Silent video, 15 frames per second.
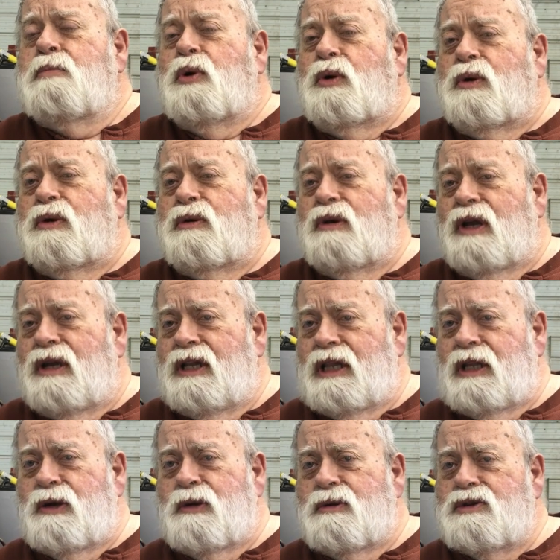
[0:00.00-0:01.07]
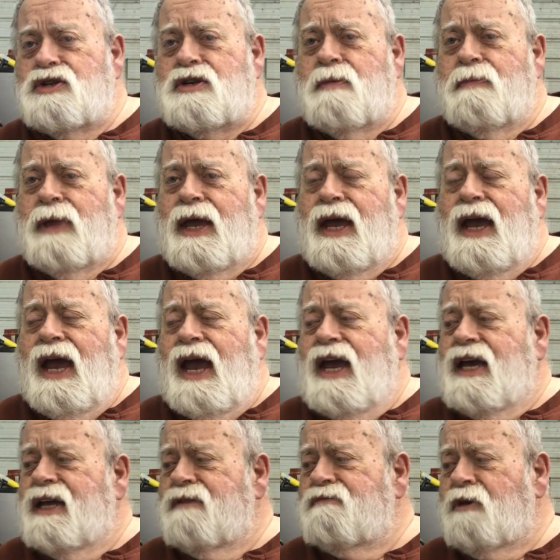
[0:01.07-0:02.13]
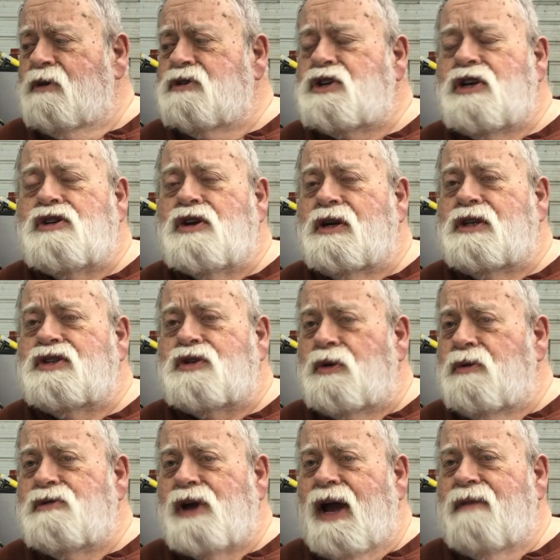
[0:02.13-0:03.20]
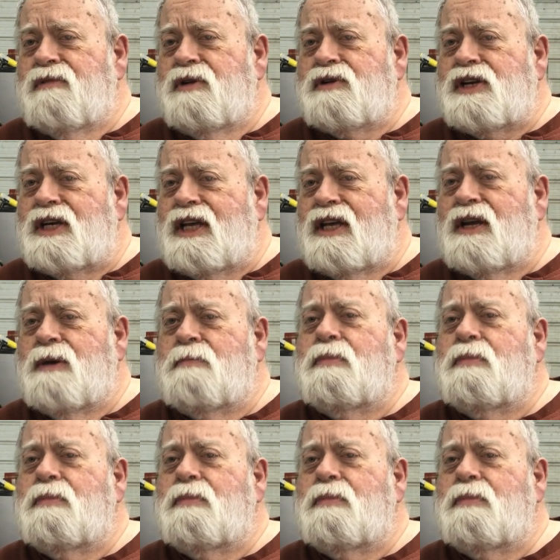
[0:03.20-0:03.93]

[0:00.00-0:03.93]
pulled loose. And first it took a screwdriver to get